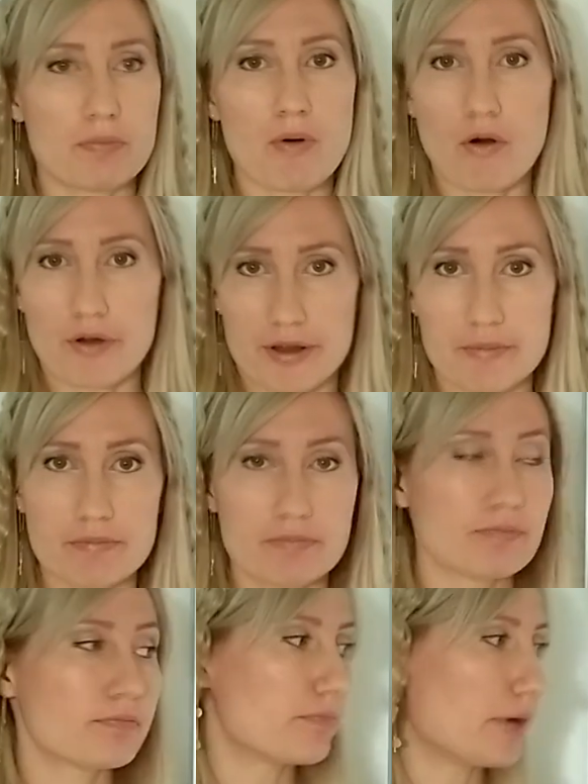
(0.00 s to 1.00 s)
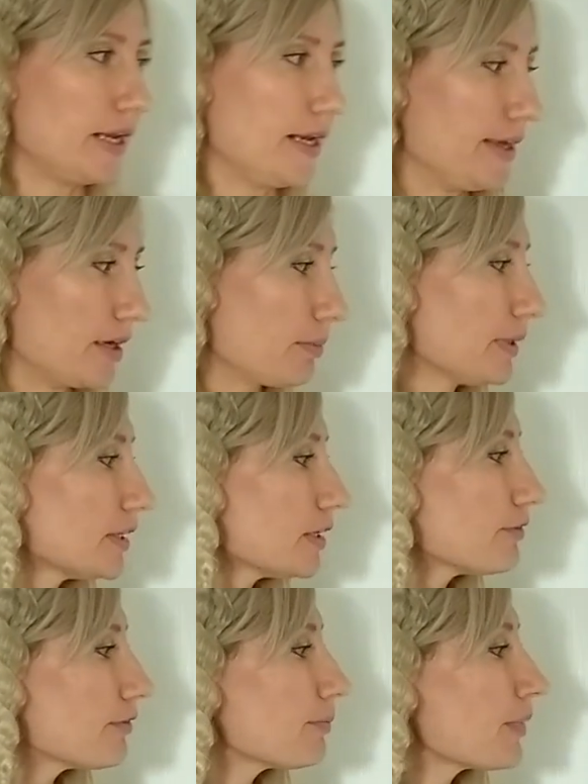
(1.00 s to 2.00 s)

poem by Lermontov.